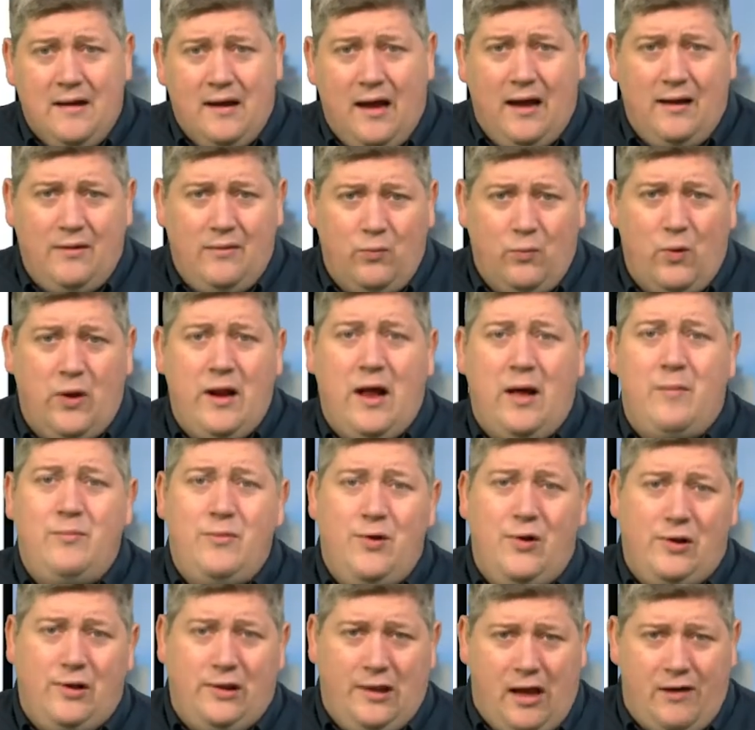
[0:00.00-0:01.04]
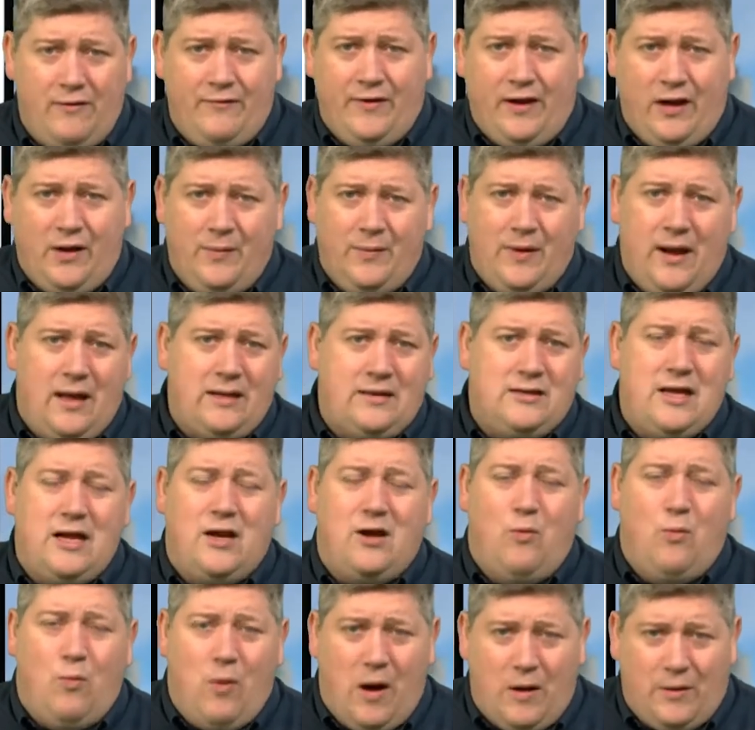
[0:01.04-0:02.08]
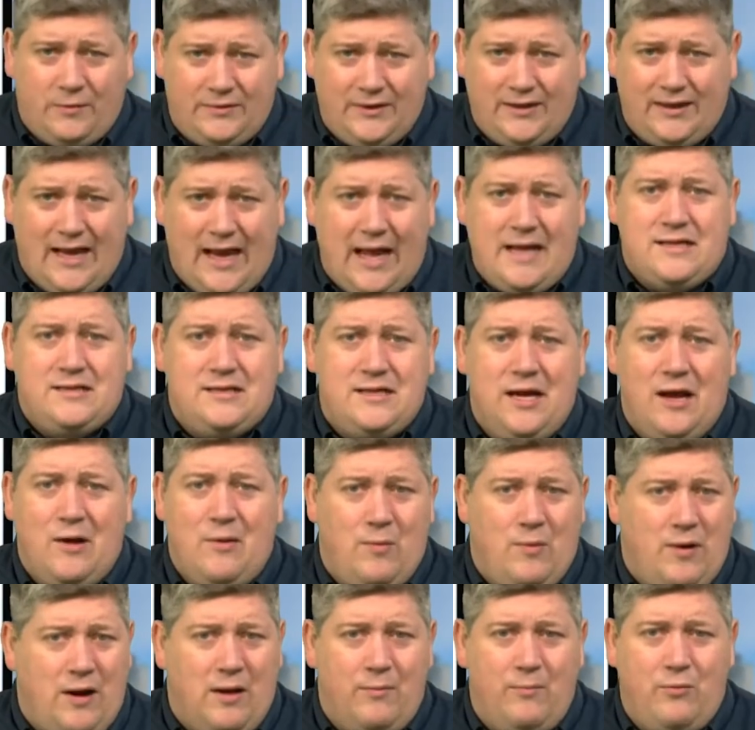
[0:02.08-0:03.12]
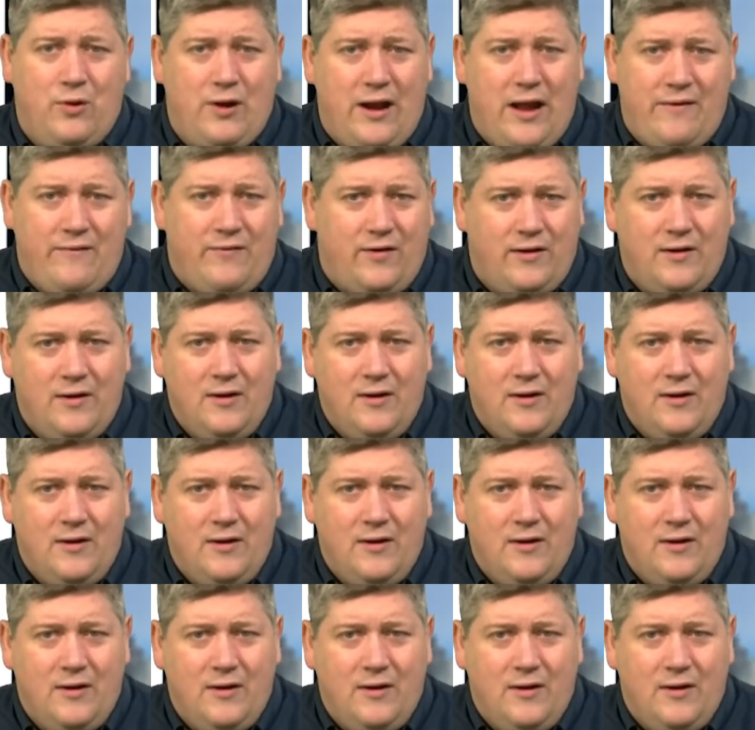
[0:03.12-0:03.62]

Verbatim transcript: And when I'm not loving, and when I take a while to get it, and when I'm whatever,